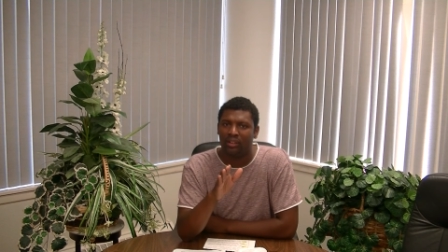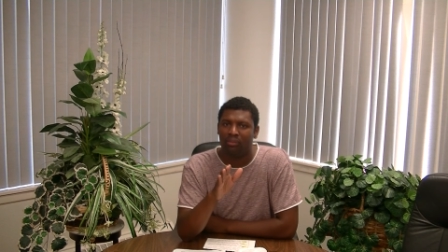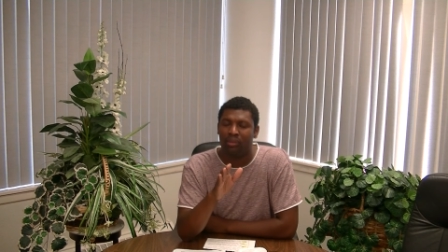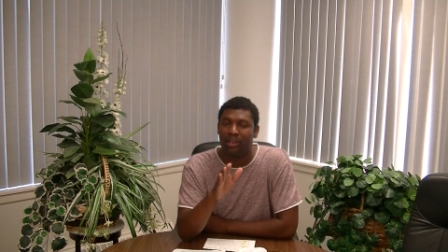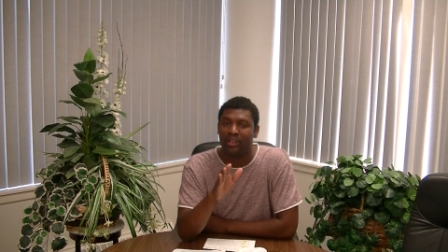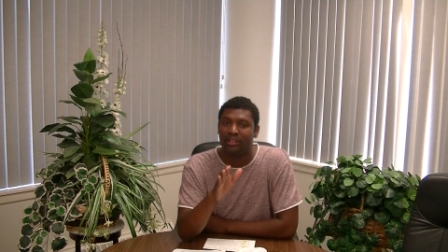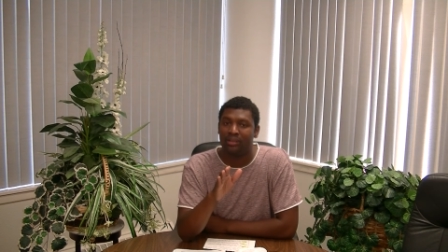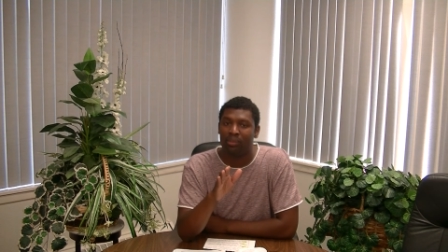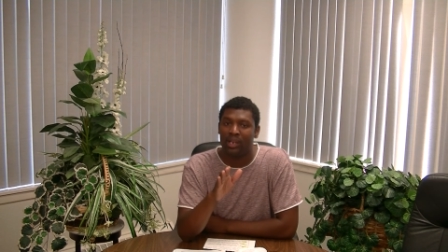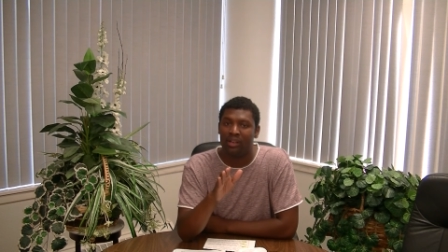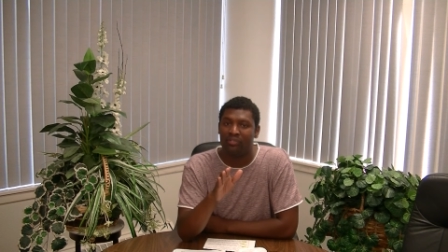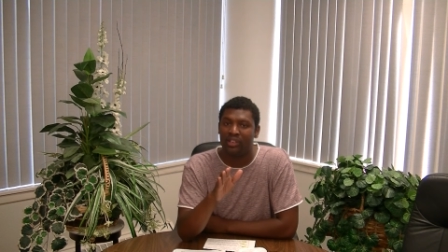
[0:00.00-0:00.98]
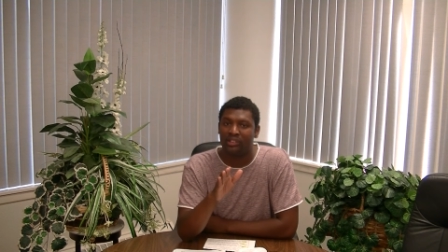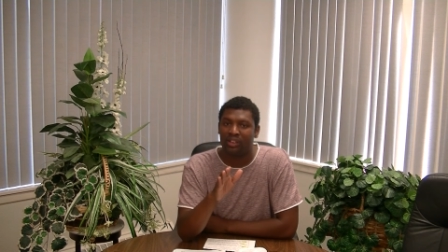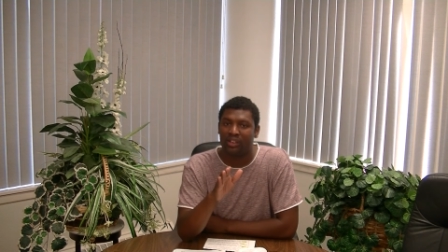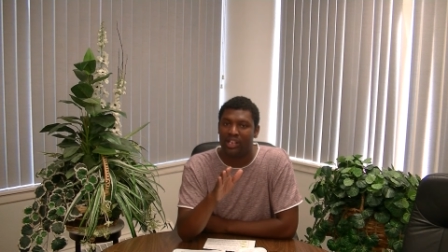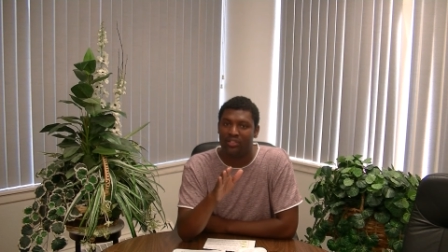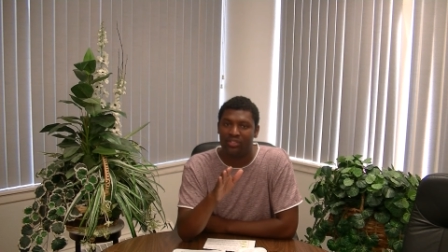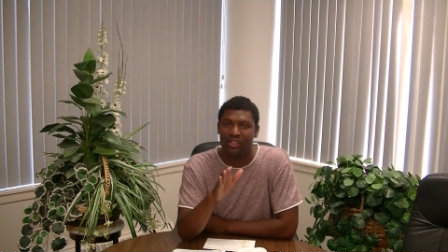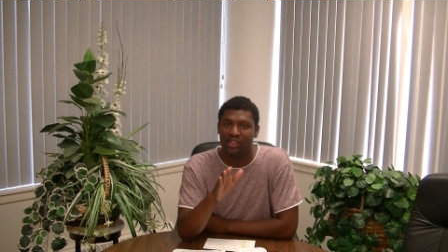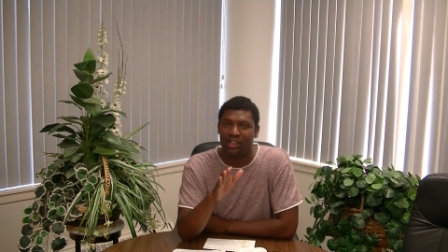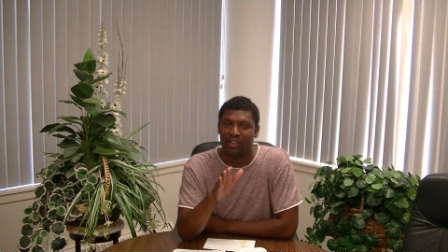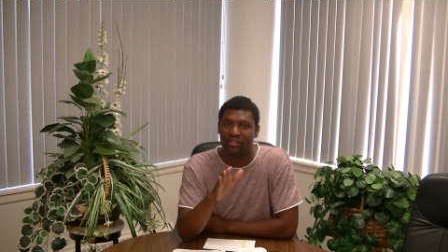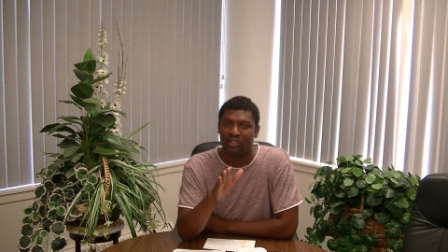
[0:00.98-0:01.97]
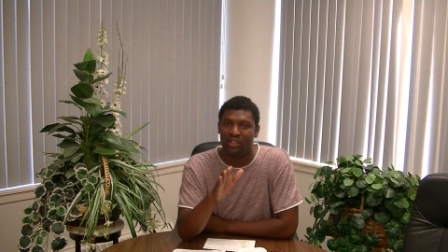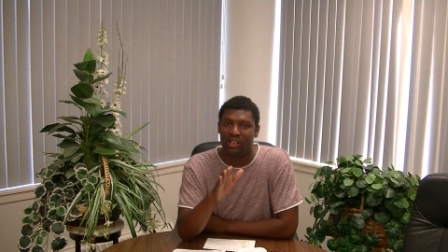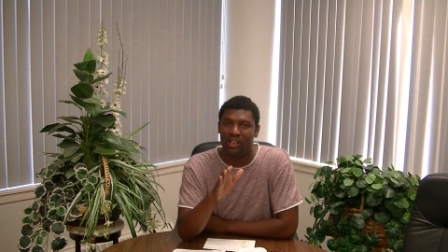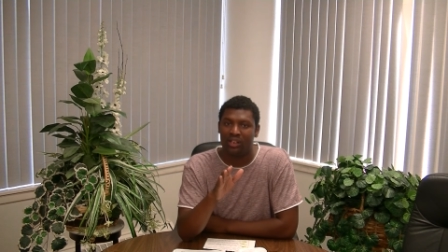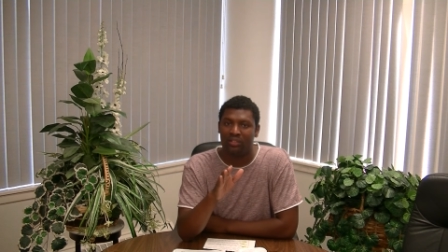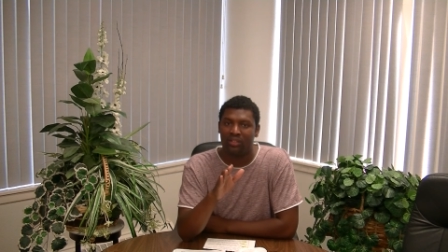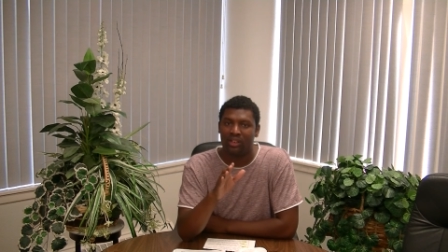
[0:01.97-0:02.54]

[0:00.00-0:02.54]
Many, many of us are even guilty of